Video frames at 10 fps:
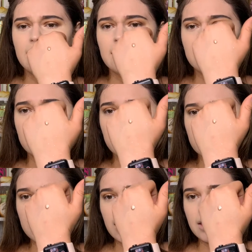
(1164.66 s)
It just
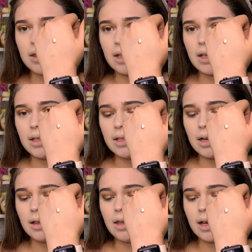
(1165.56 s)
looks like this, and
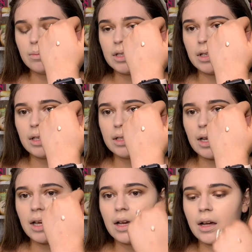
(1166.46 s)
I think I'm just going to
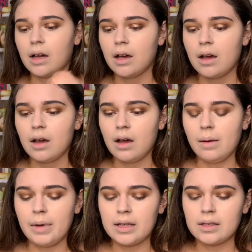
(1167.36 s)
take
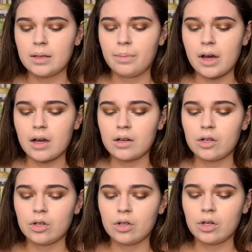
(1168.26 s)
my
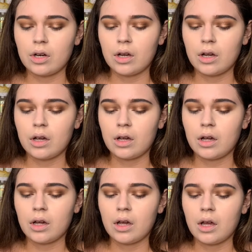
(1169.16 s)
sponge
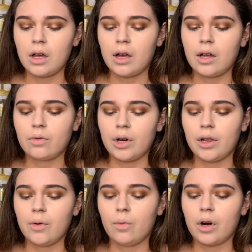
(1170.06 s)
and
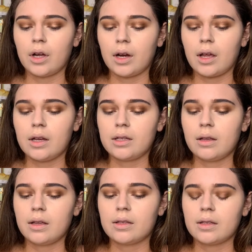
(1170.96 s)
really work it into
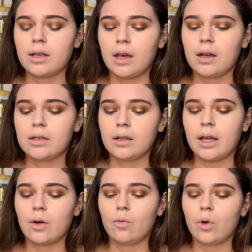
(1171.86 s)
the skin to
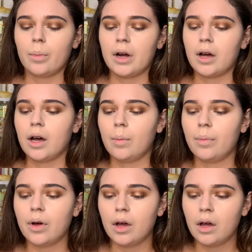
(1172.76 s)
like warm it up,
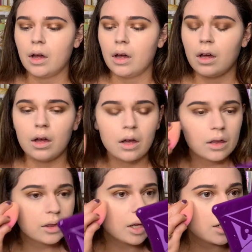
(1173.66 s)

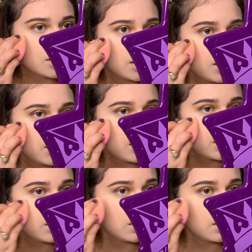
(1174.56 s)
and then take it.